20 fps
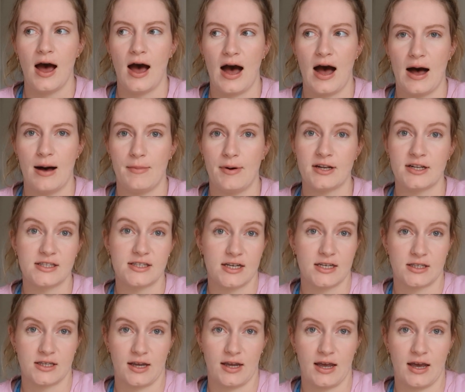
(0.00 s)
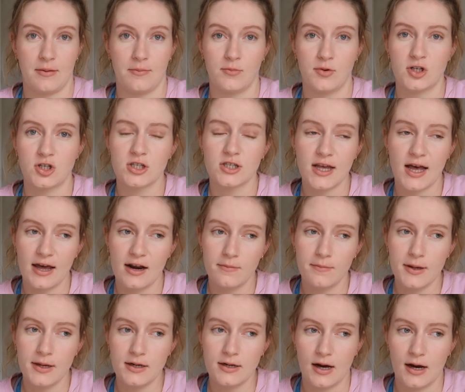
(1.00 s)
at 6 a.m, which has kind
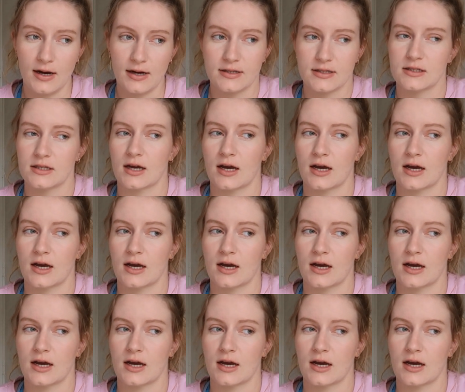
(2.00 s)
of been nice.